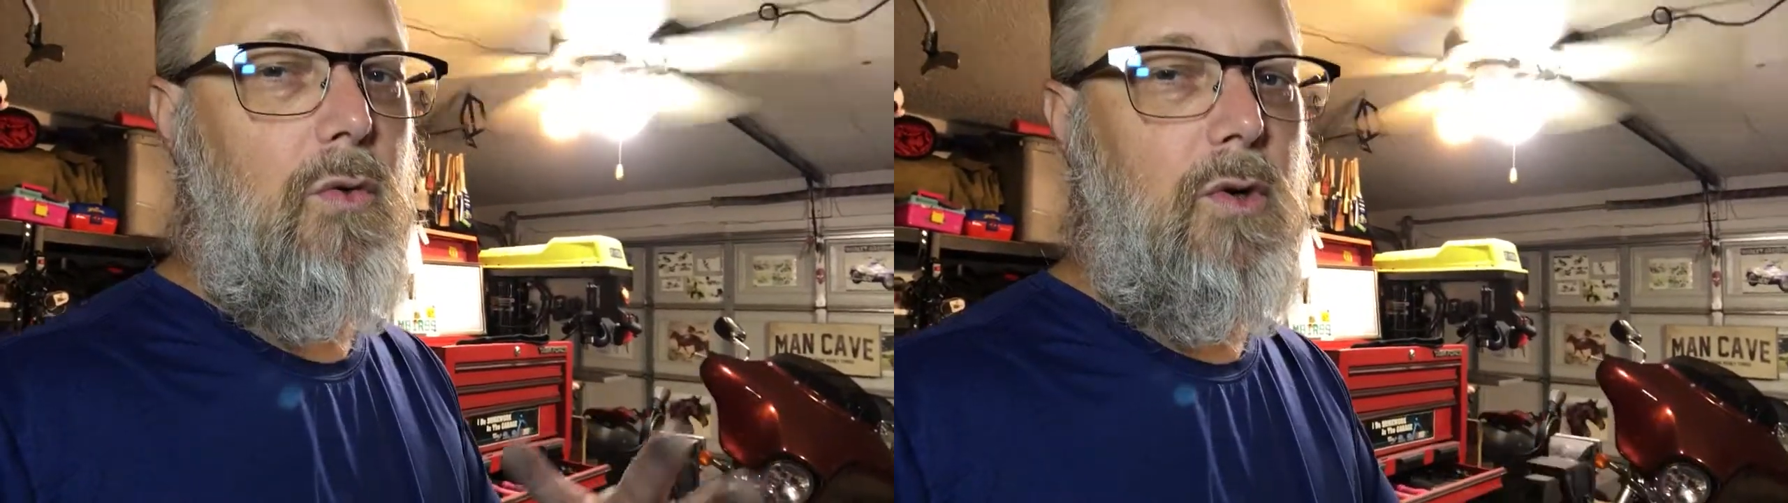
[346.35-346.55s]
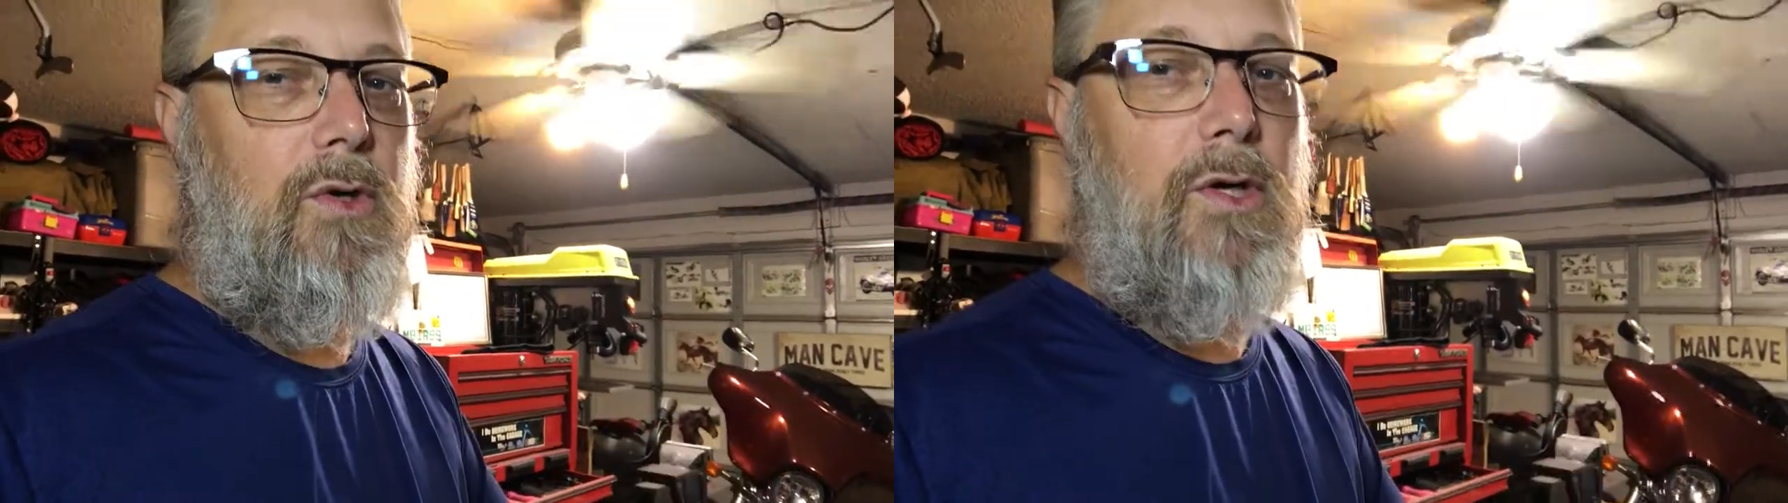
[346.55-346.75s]

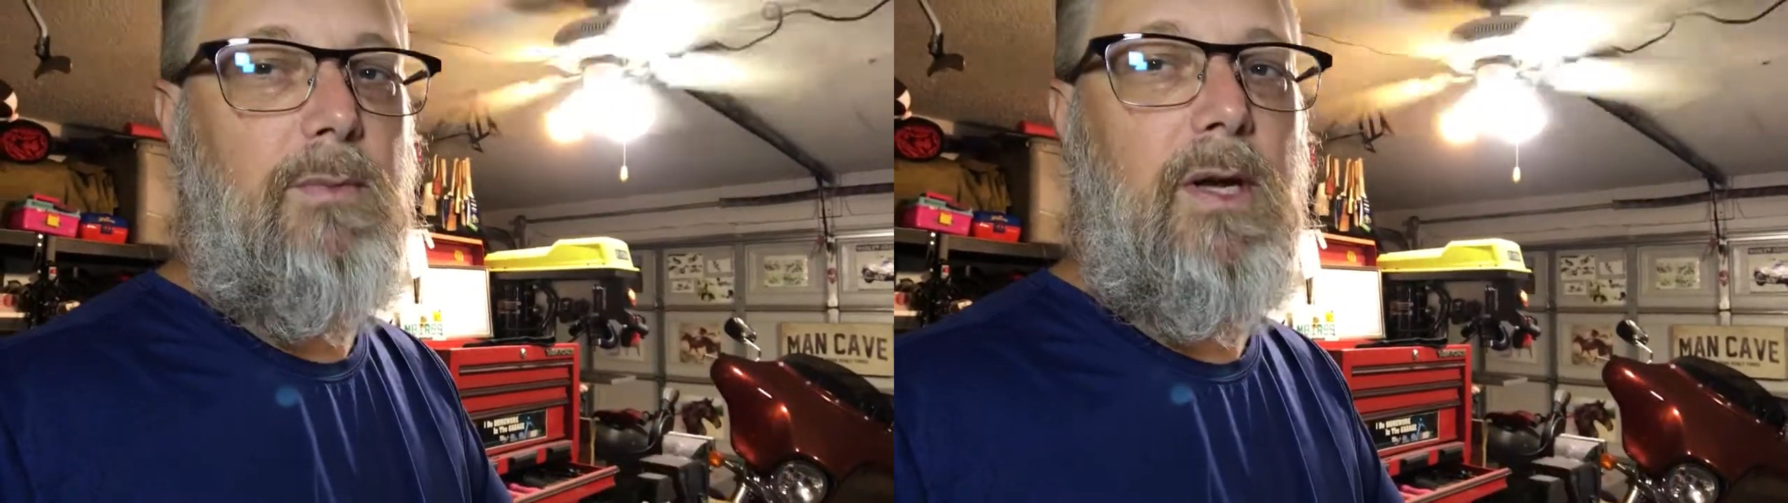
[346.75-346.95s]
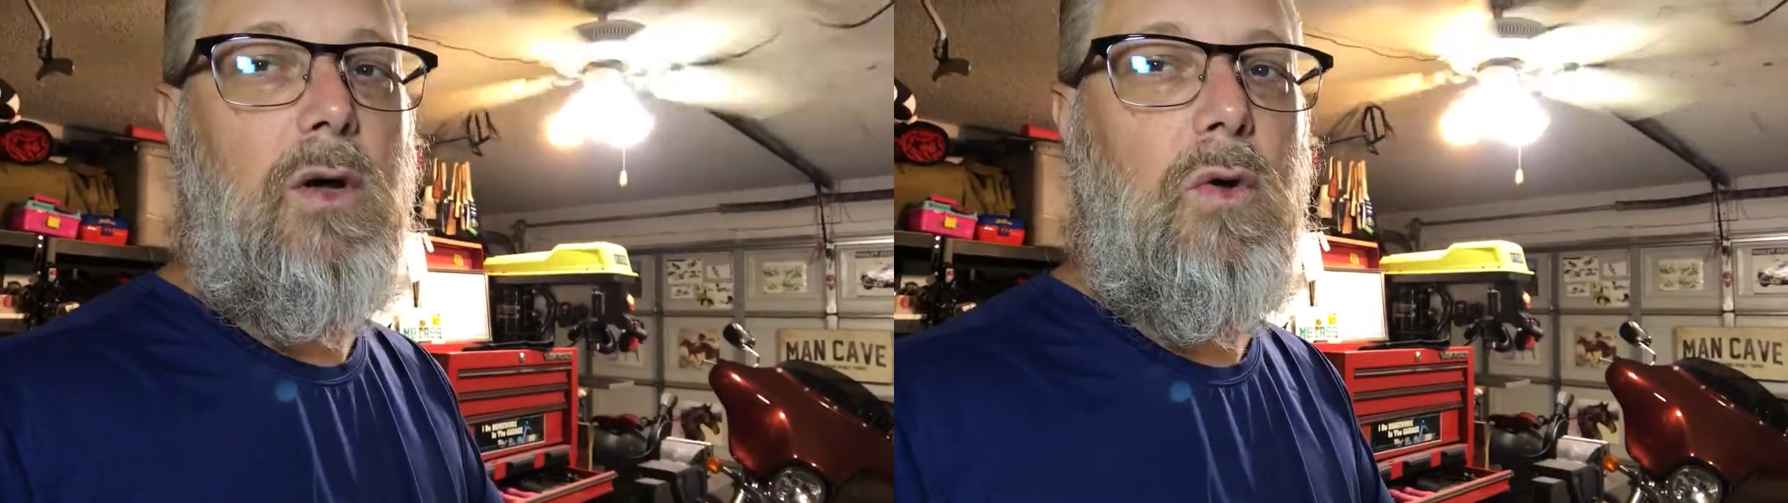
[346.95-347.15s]
there could
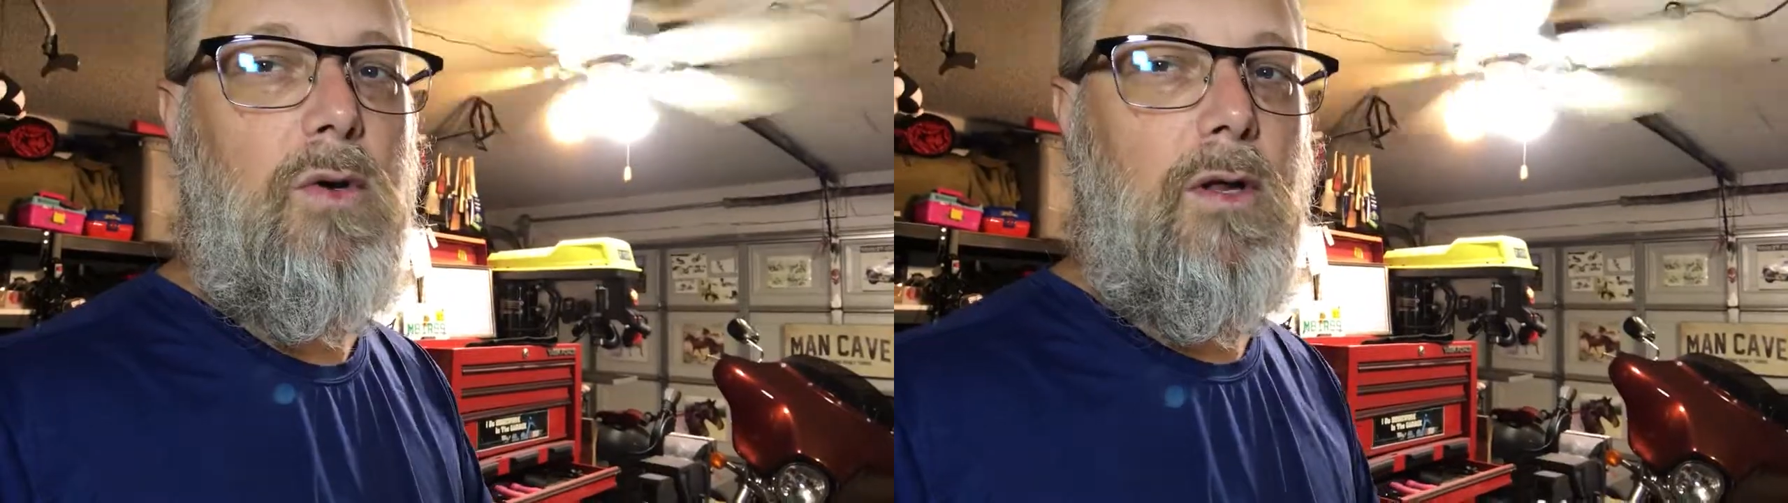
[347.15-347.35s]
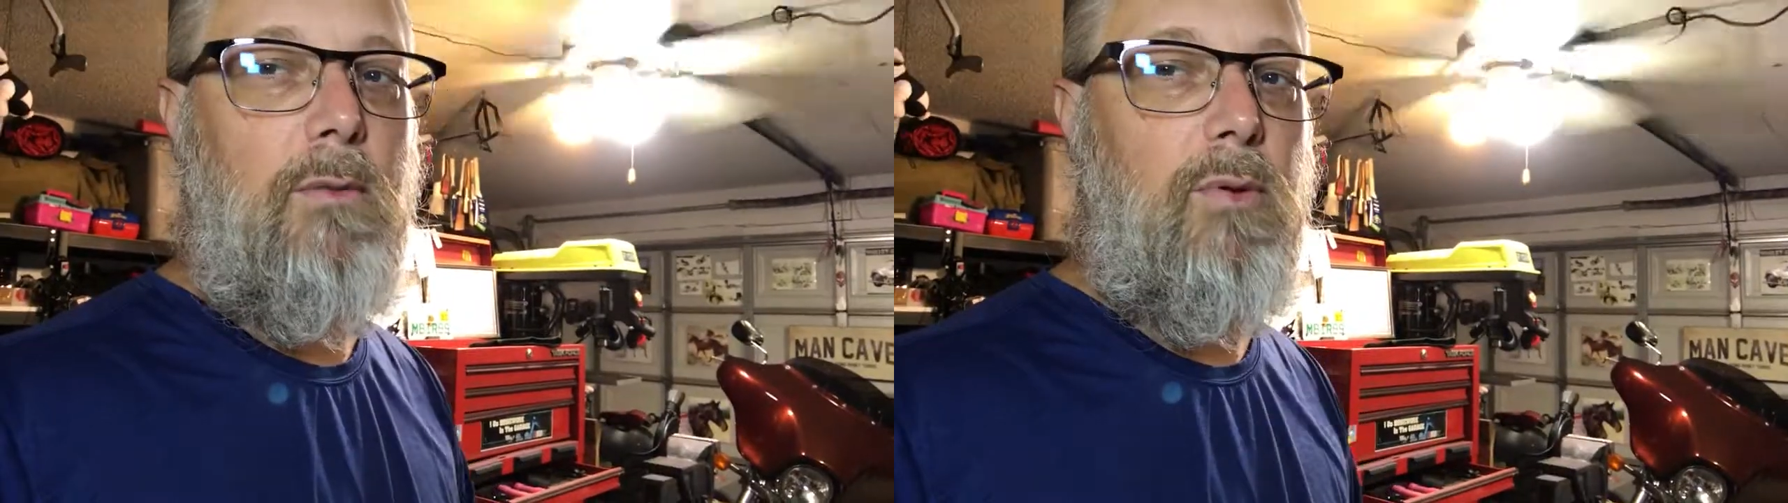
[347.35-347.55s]
be a whole
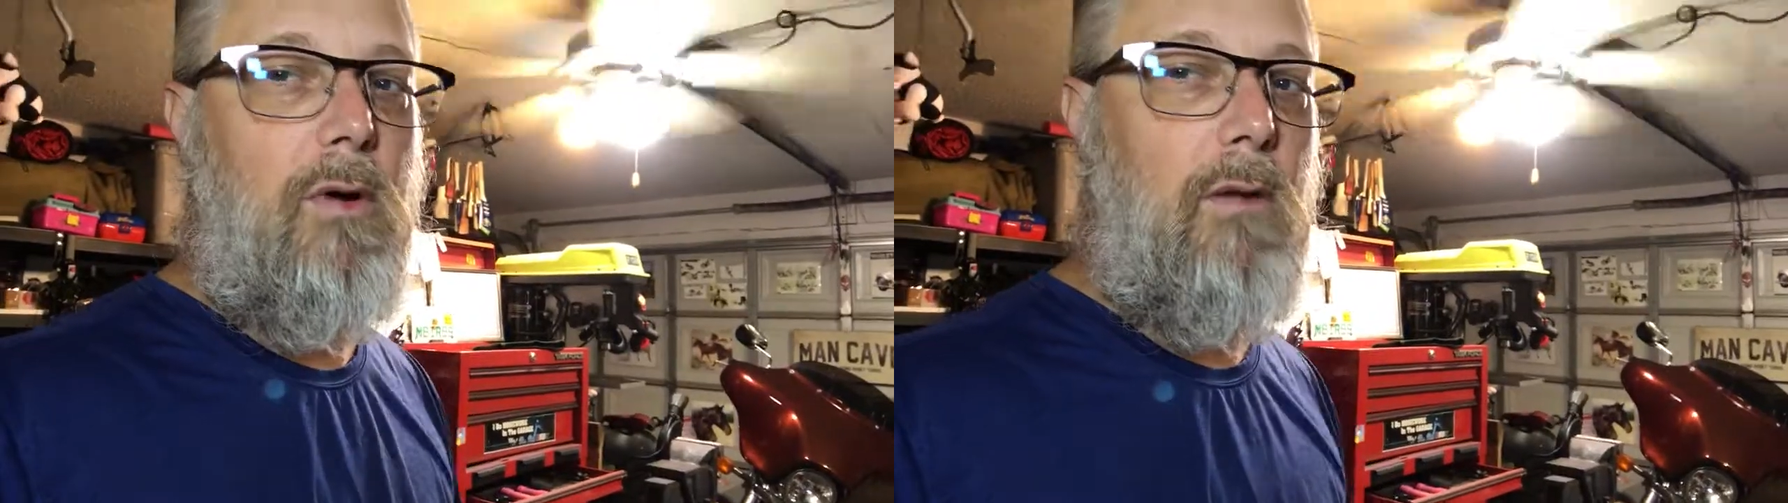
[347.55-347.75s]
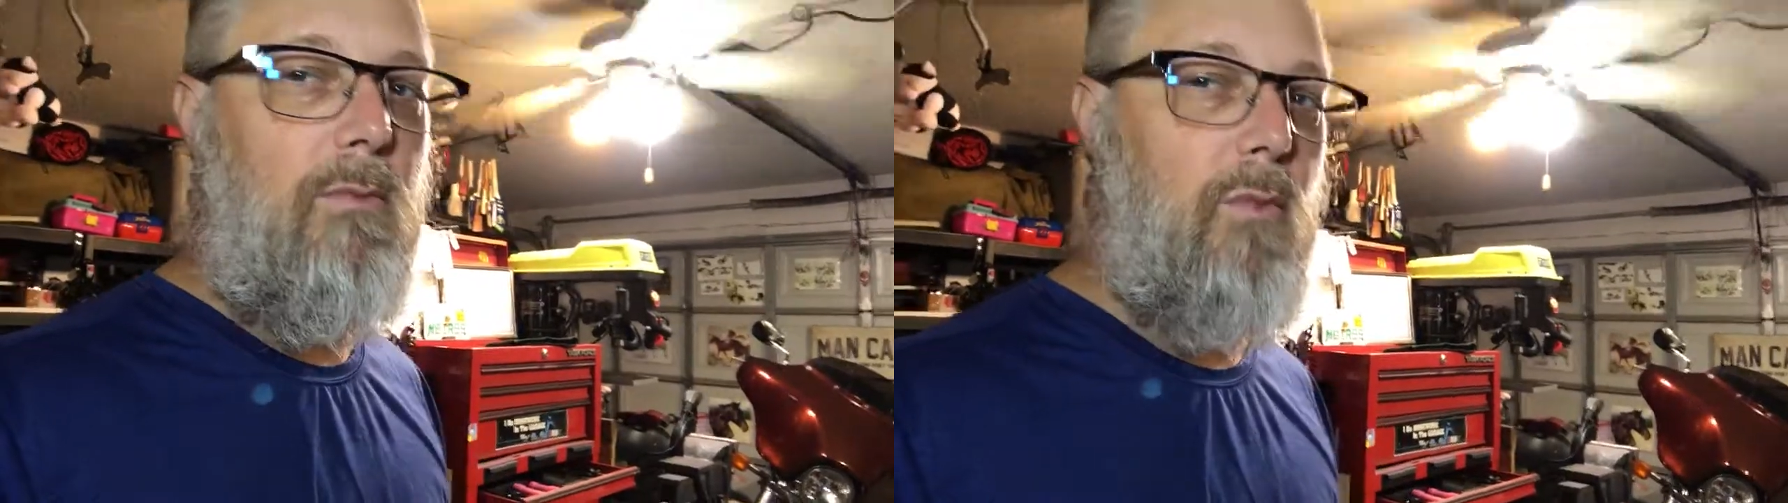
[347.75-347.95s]
nother
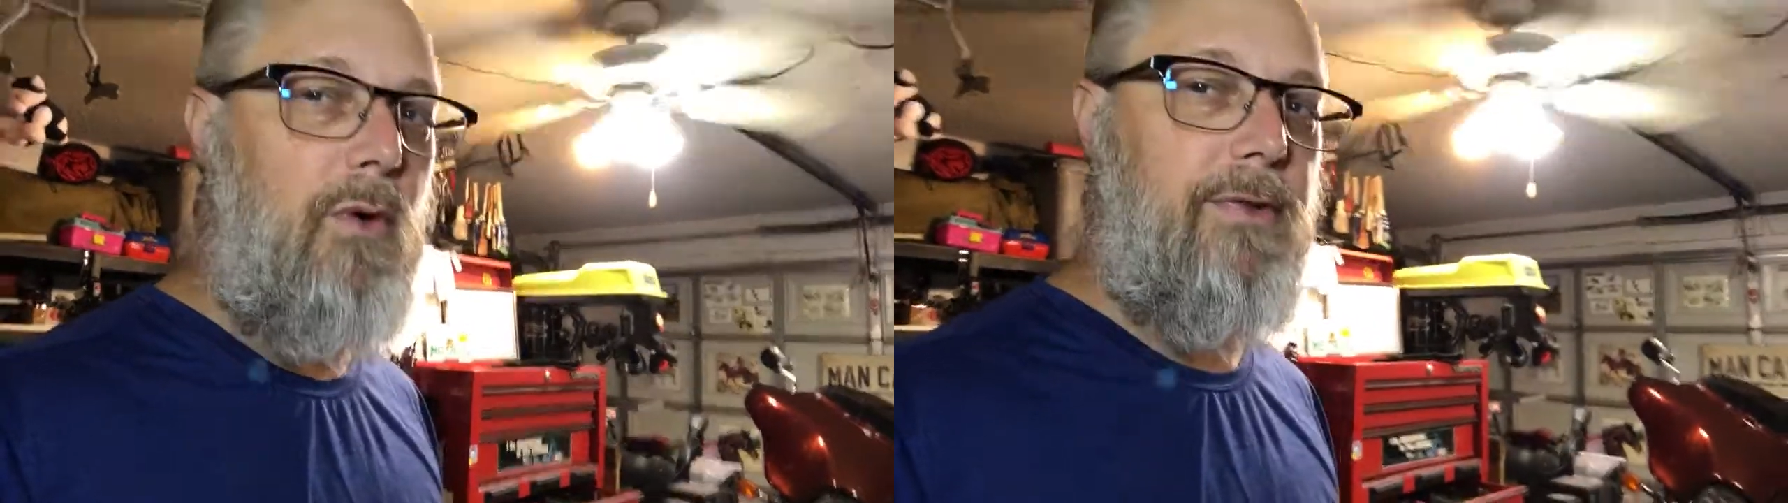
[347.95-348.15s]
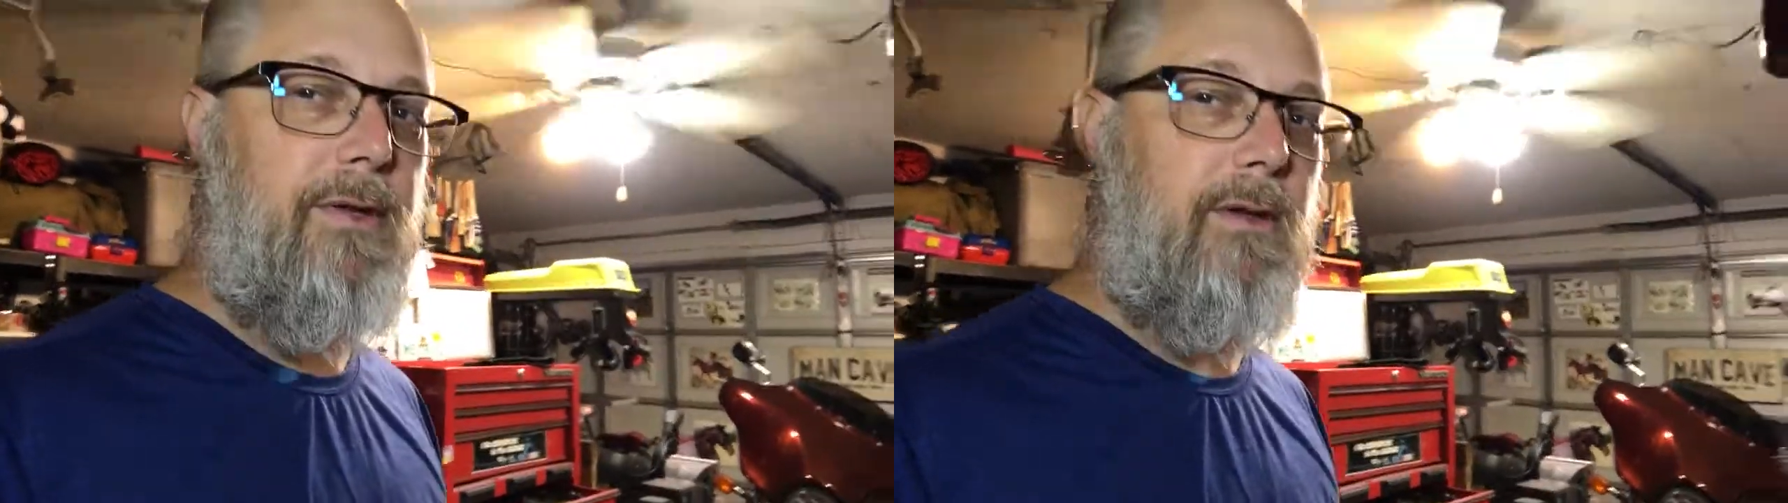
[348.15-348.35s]
problem
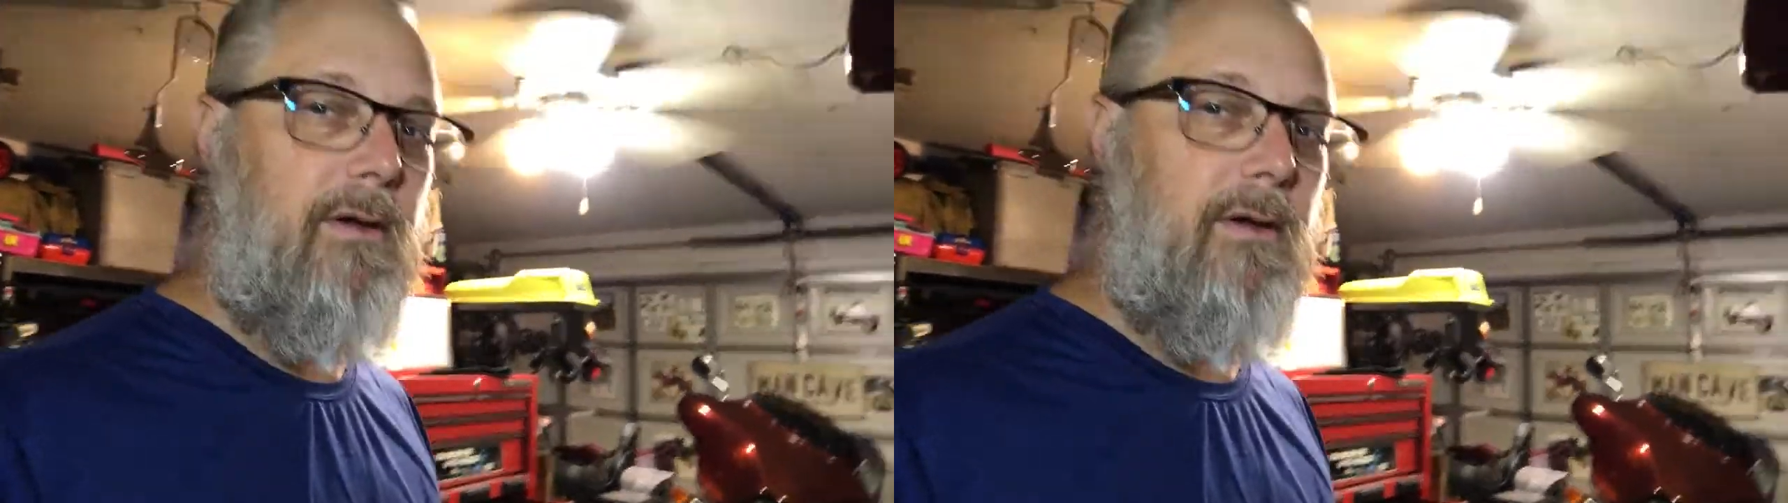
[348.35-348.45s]
with it